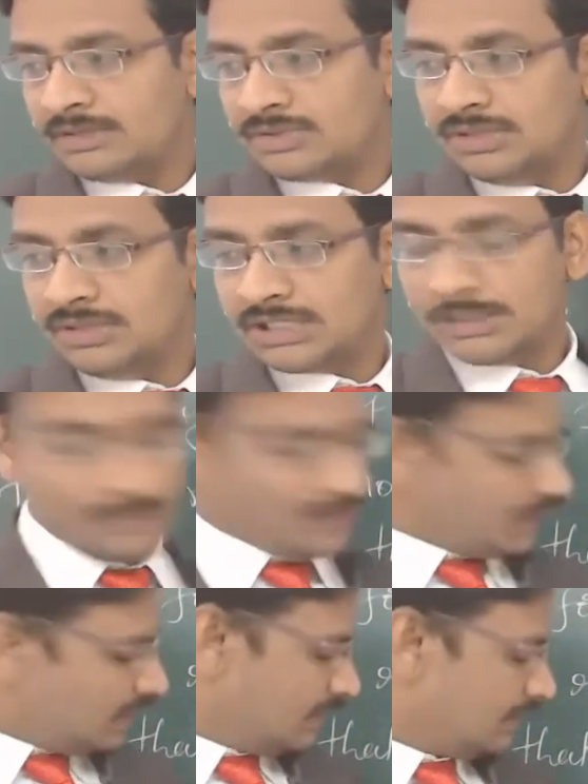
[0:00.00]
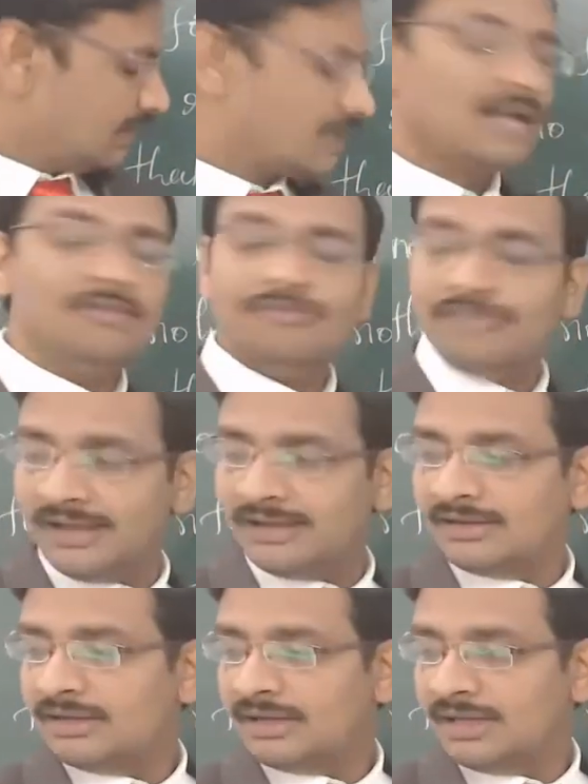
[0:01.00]
So this pillar can
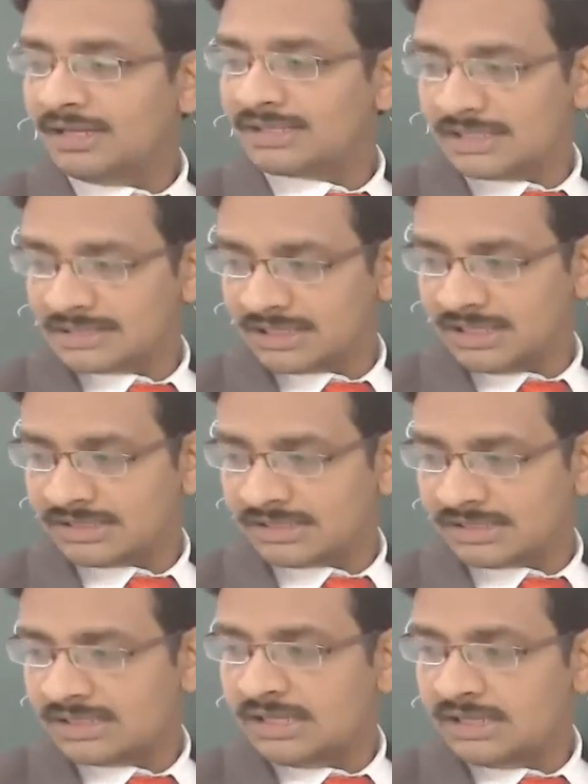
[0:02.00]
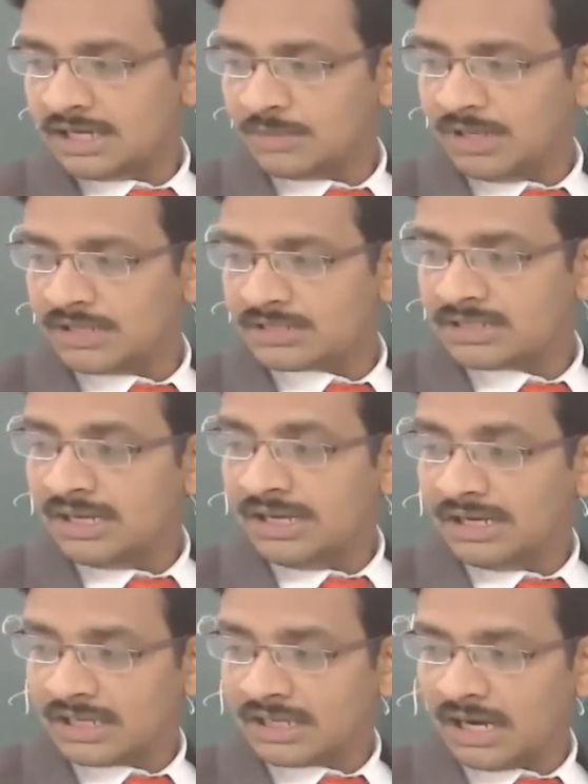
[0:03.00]
fail in such cases. That means
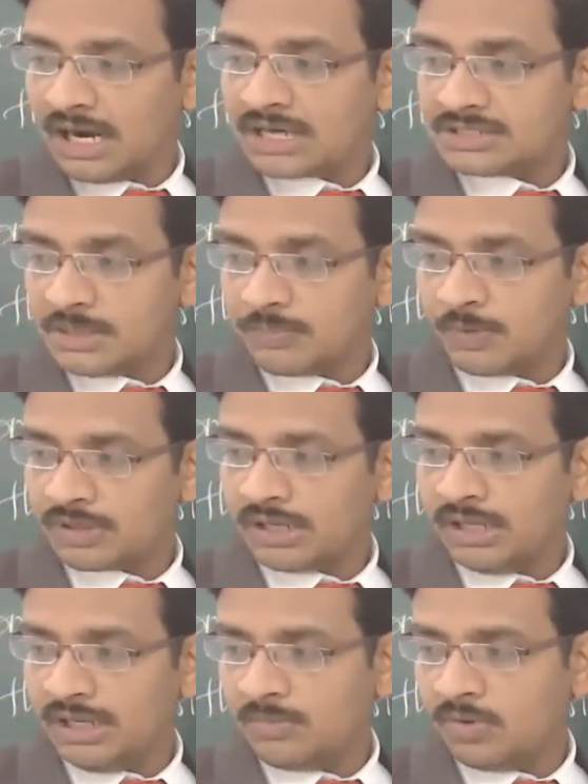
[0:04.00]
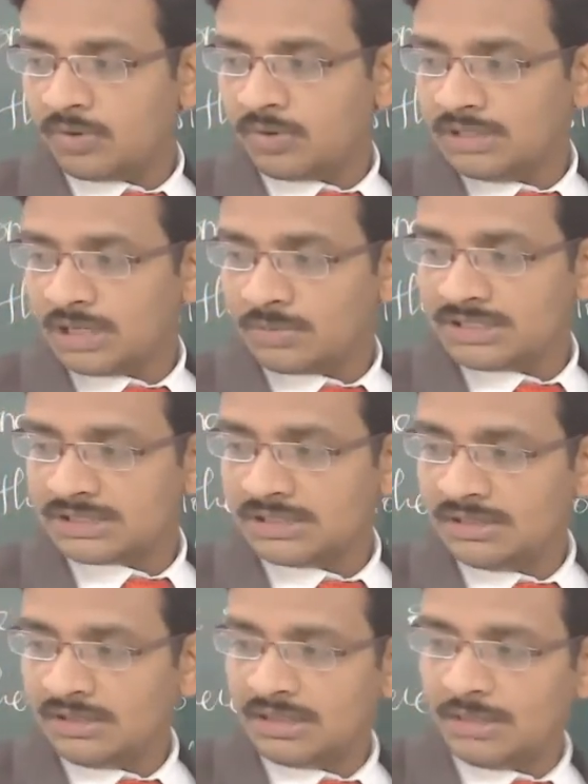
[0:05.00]
it cannot support anymore. That means
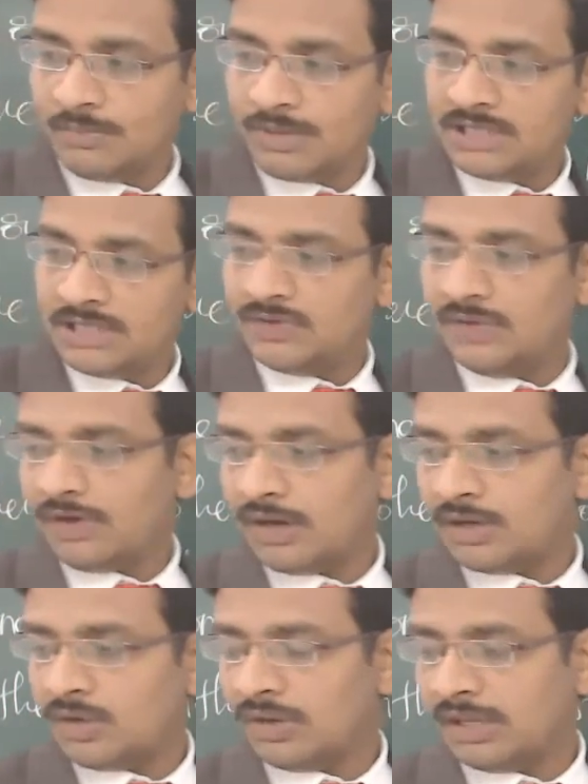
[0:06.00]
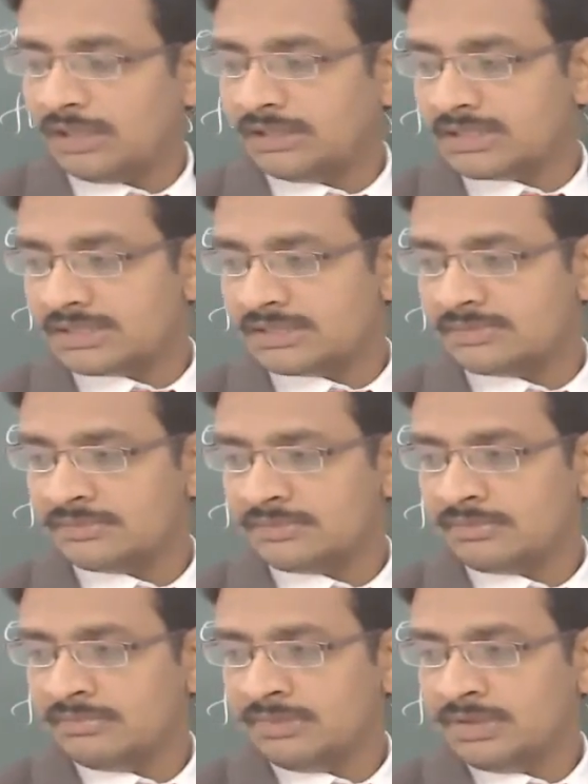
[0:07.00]
the bridge will fall down like this.
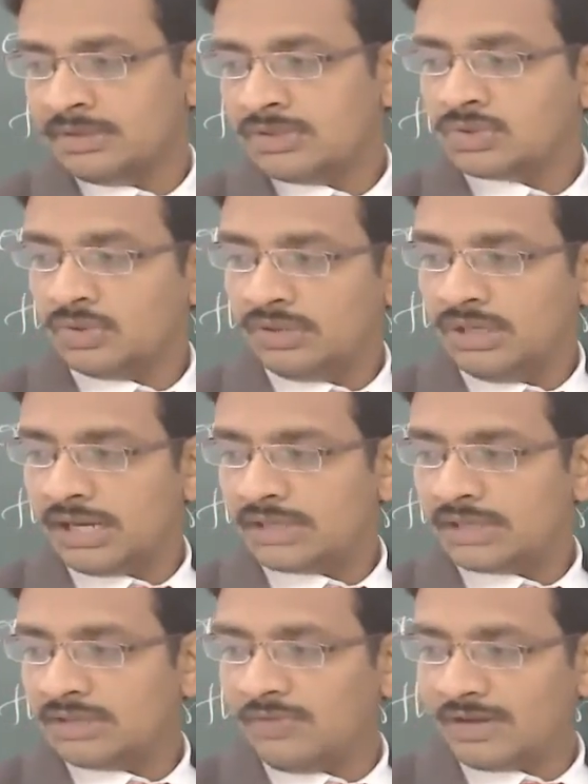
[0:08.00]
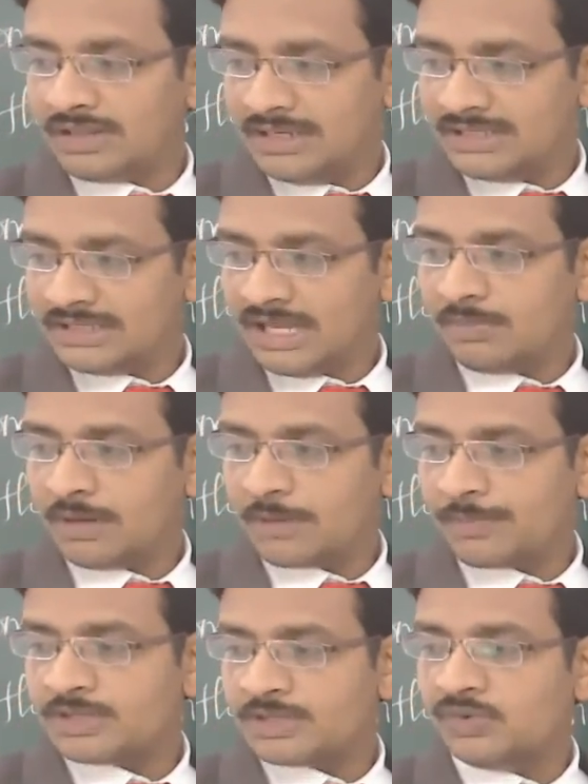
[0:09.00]
So here actually for the design
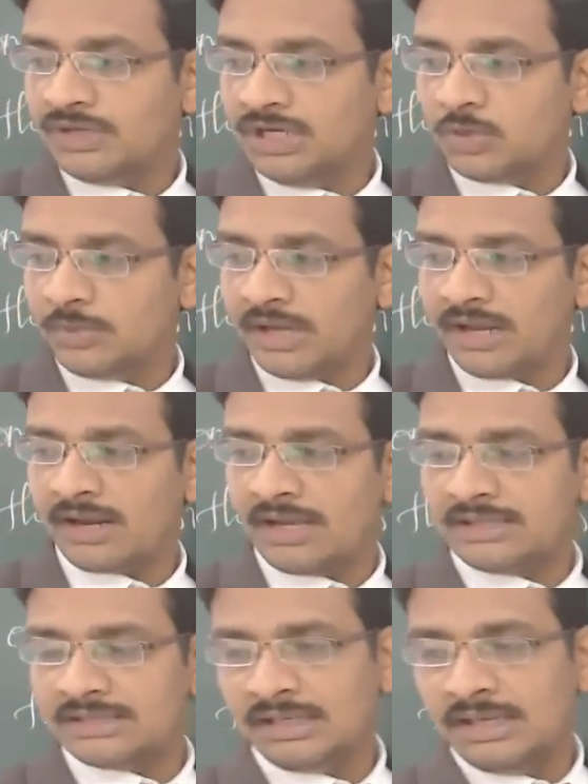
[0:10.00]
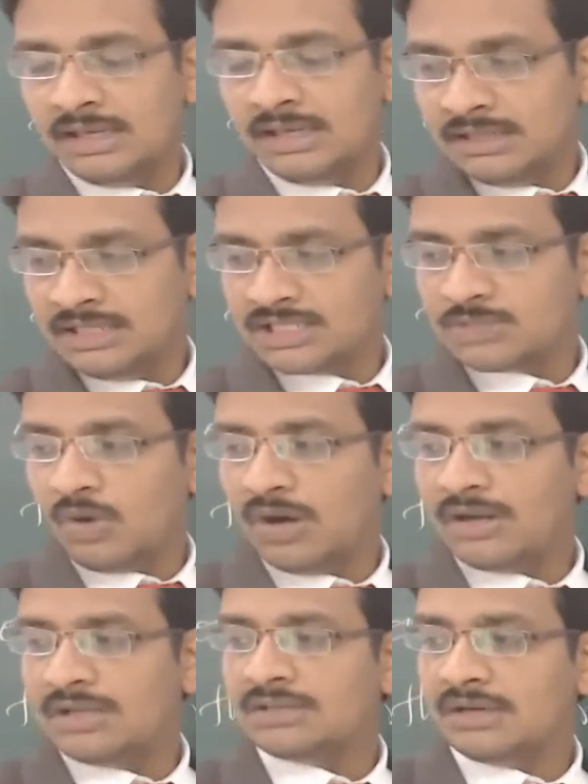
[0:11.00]
purpose, we need to be analyzing this
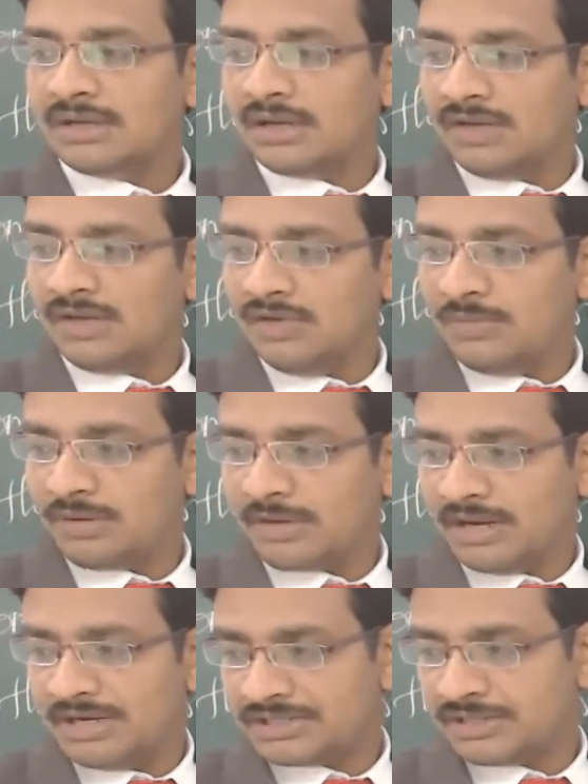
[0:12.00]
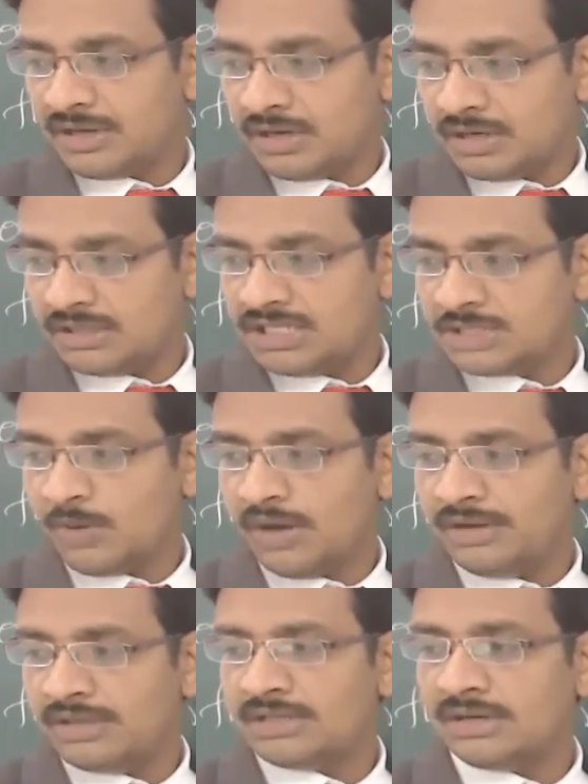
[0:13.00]
body is under equilibrium condition or not, this
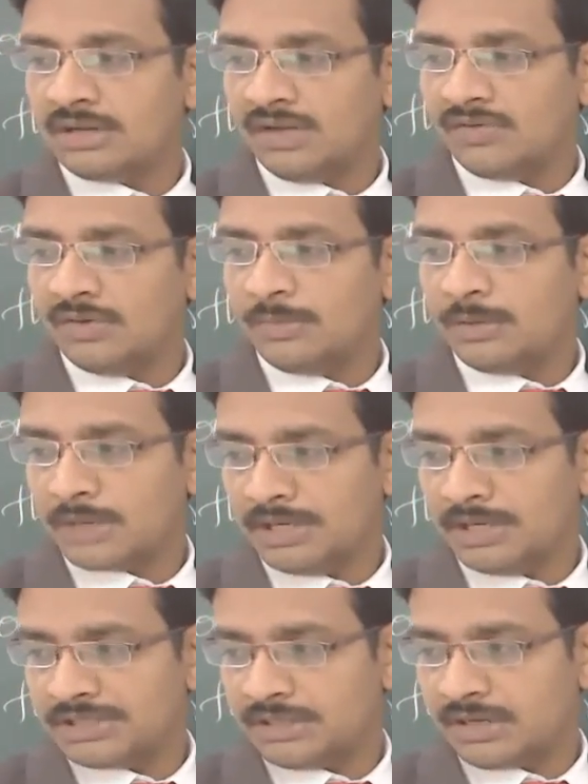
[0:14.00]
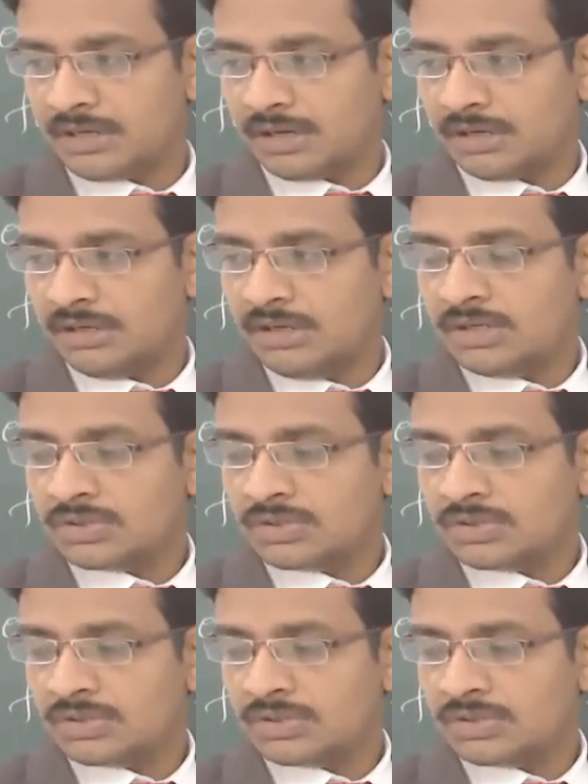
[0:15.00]
point is under equilibrium condition or not.